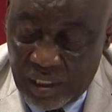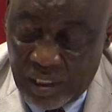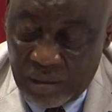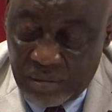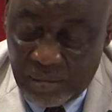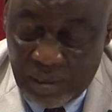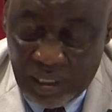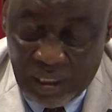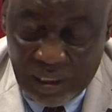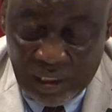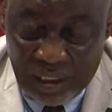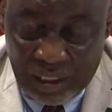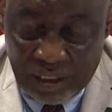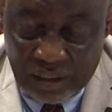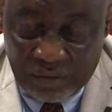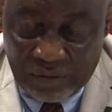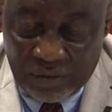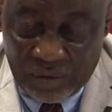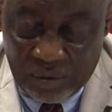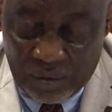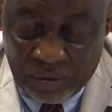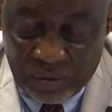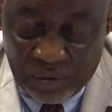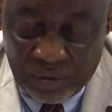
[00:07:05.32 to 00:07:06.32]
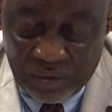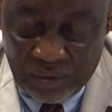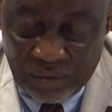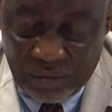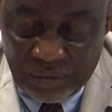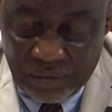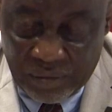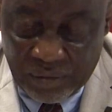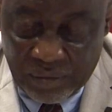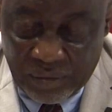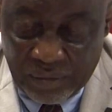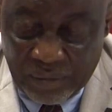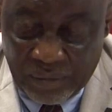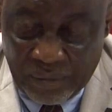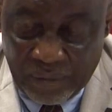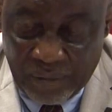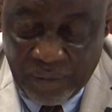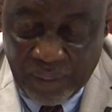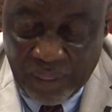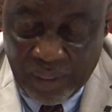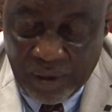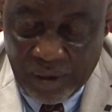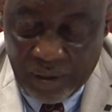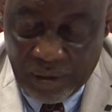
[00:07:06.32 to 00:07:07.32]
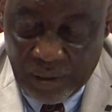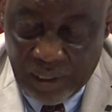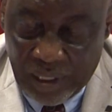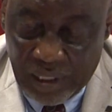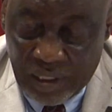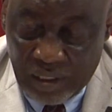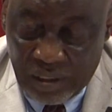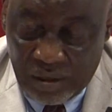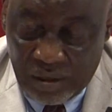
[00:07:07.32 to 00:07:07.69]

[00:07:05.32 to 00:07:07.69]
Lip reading: demands as follows: that the